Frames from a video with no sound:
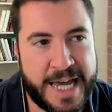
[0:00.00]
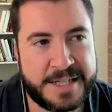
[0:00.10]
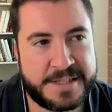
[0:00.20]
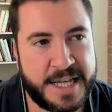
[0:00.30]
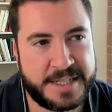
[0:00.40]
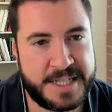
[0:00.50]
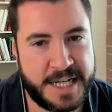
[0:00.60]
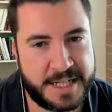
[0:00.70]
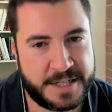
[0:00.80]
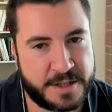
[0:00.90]
As that
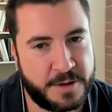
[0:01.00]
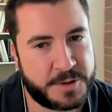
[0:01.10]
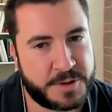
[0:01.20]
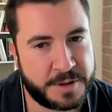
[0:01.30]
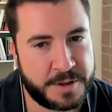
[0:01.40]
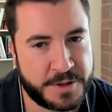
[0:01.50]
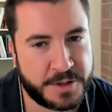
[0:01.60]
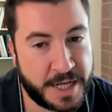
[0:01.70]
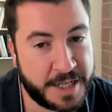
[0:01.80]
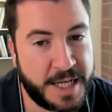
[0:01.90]
date gets closer and
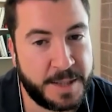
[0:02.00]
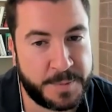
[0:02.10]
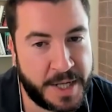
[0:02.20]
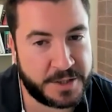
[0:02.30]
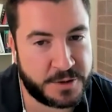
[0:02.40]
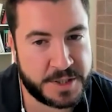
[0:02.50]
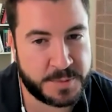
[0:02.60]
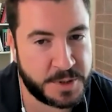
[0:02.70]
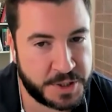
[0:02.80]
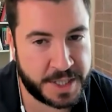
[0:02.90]
closer, and keep in mind,
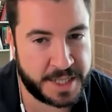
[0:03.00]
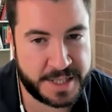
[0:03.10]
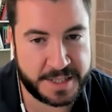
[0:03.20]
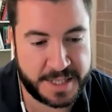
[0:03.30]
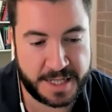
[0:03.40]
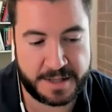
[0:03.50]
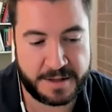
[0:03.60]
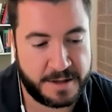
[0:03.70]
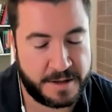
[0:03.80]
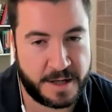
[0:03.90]
transmission lines can
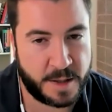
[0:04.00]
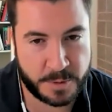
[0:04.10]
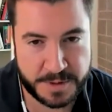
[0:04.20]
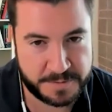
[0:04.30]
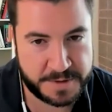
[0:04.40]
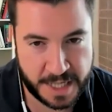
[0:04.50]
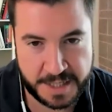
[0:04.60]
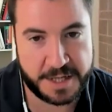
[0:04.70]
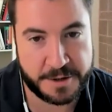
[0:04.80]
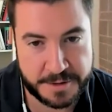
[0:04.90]
take upwards of 10